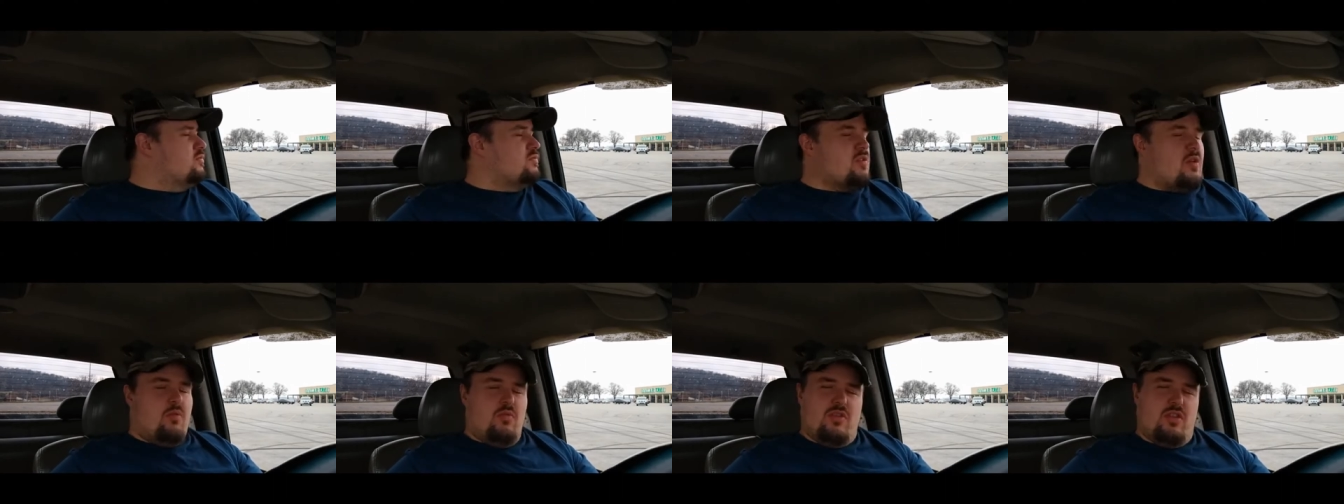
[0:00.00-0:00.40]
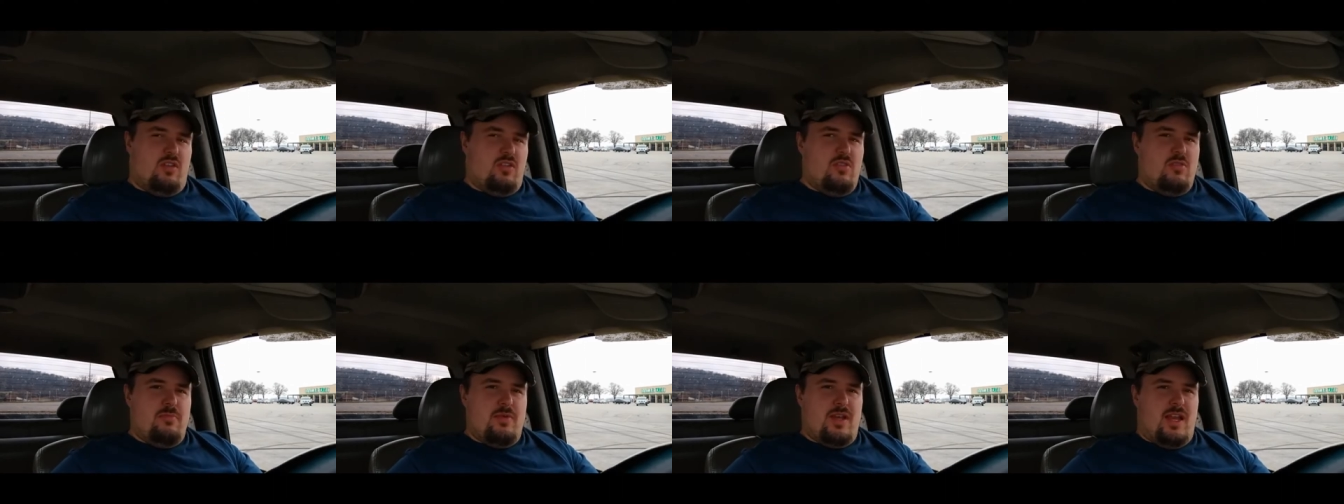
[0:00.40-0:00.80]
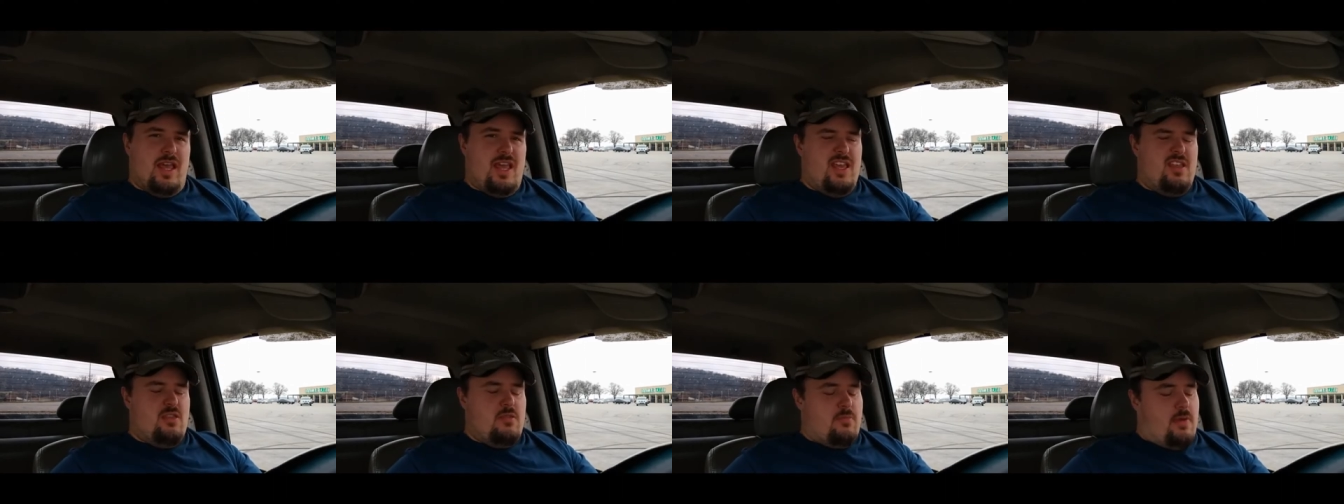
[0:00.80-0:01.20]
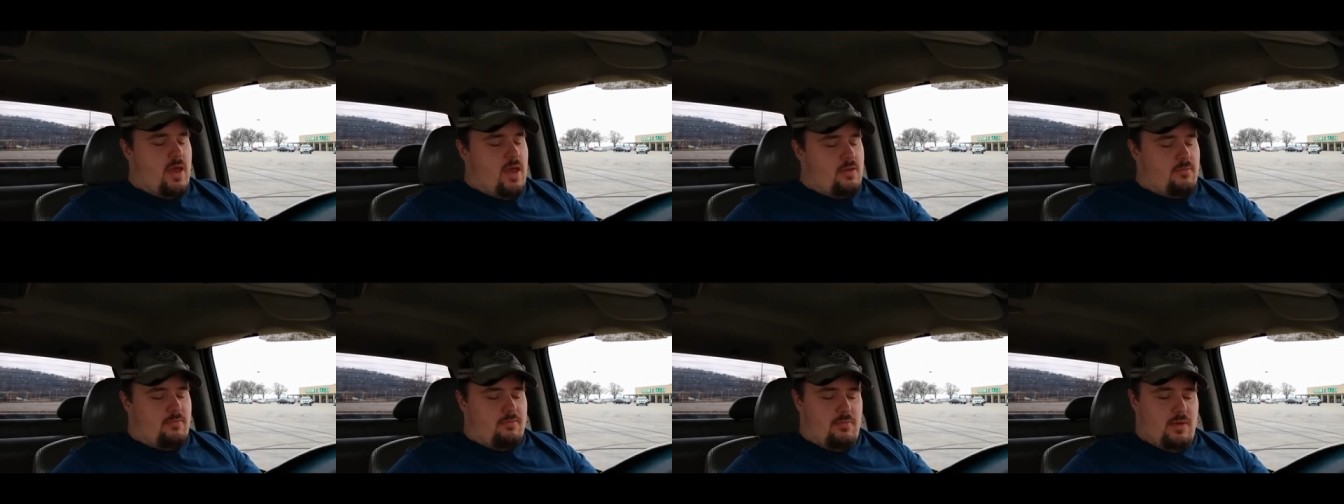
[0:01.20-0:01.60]
And with a little bit of heat in the
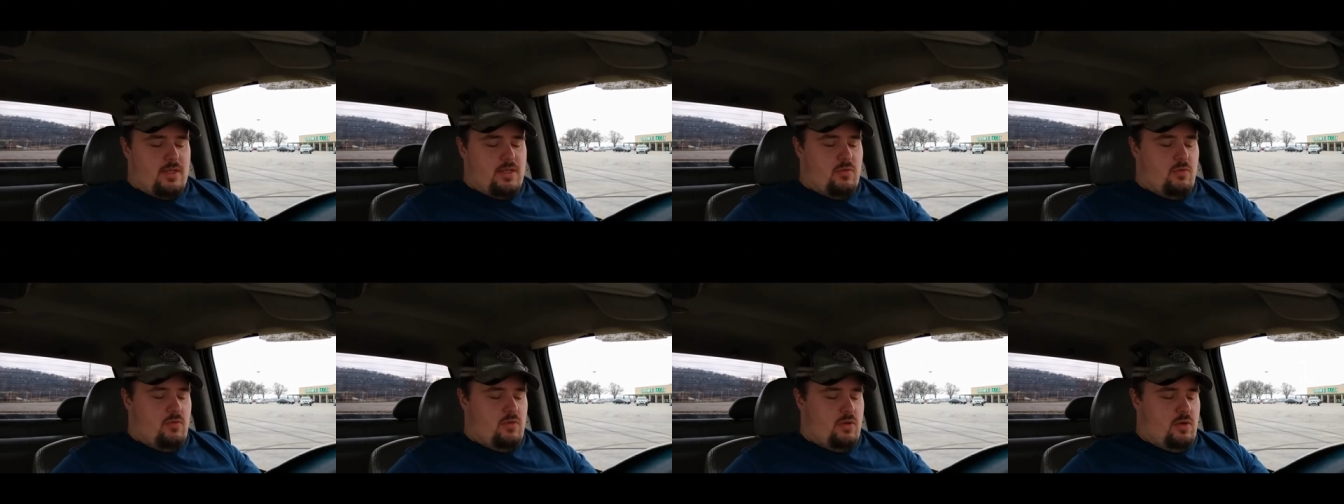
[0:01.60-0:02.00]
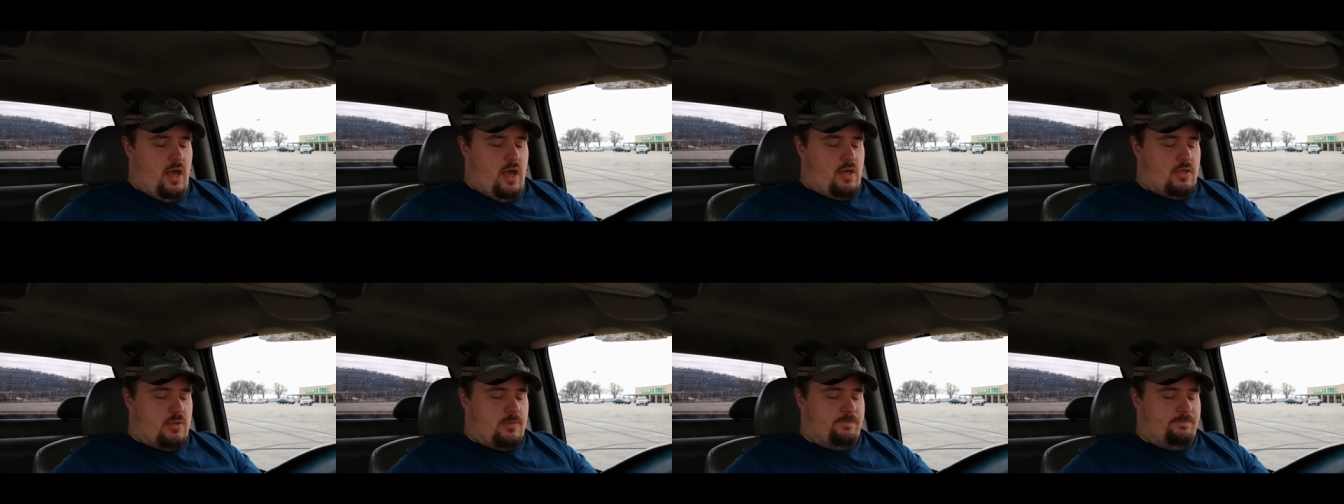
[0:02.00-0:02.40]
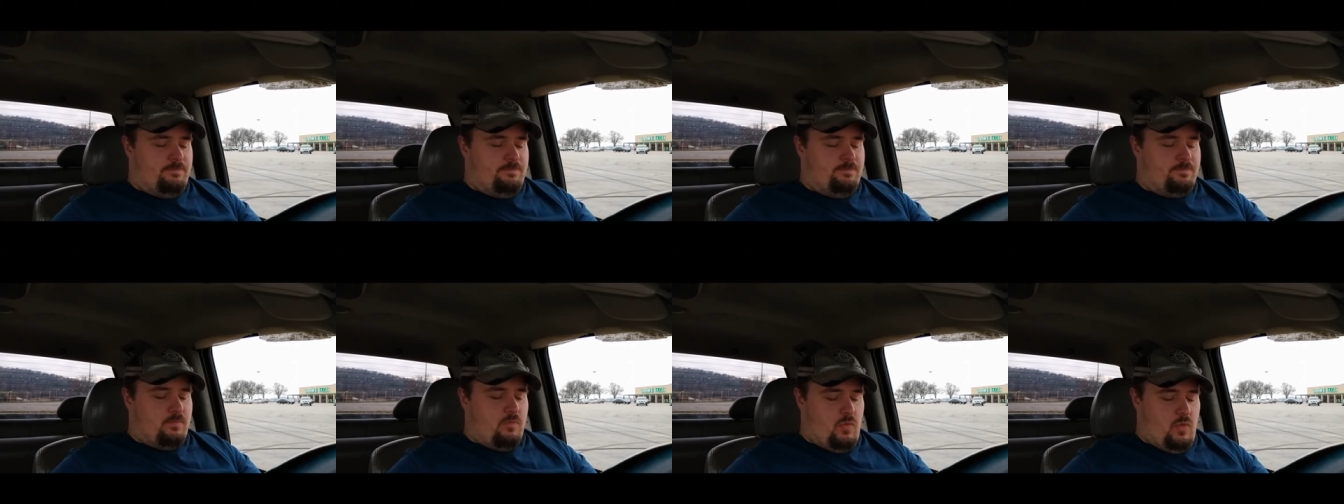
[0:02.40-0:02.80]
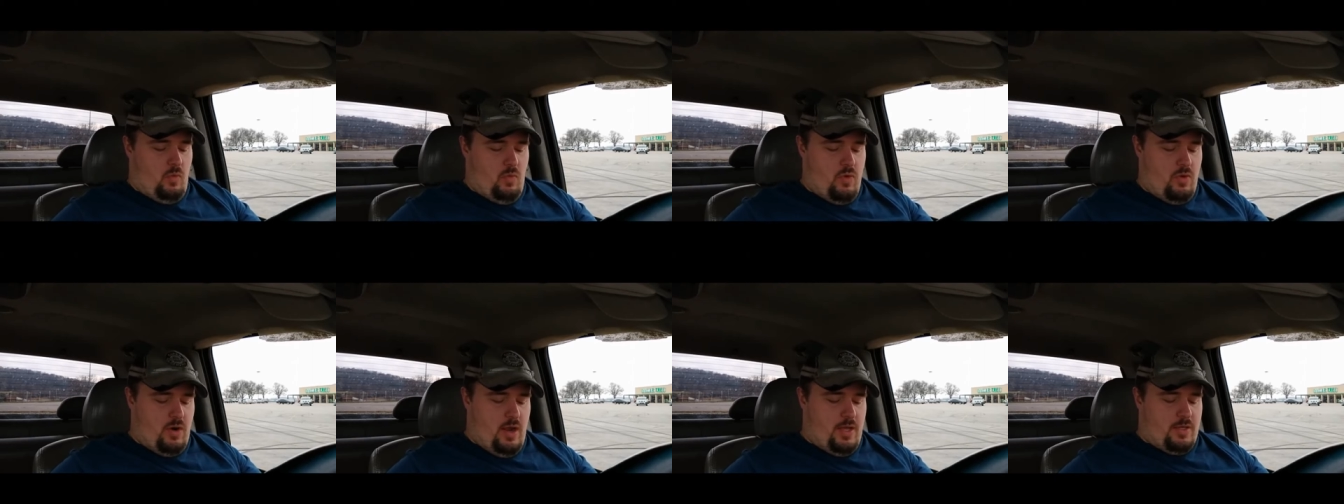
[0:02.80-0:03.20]
back, makes it real nice.
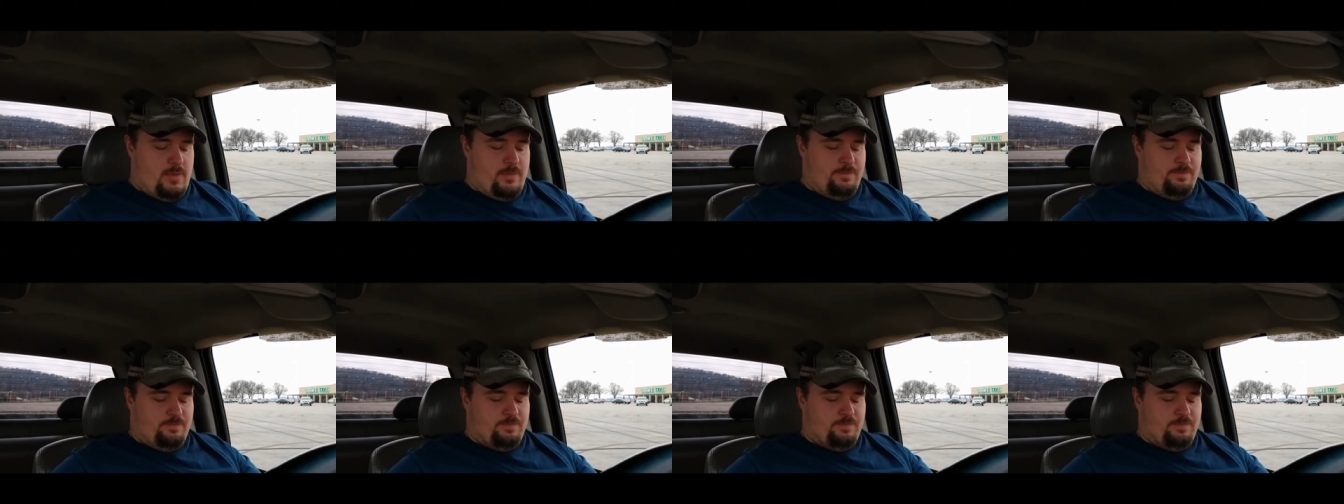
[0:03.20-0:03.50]
Real nice.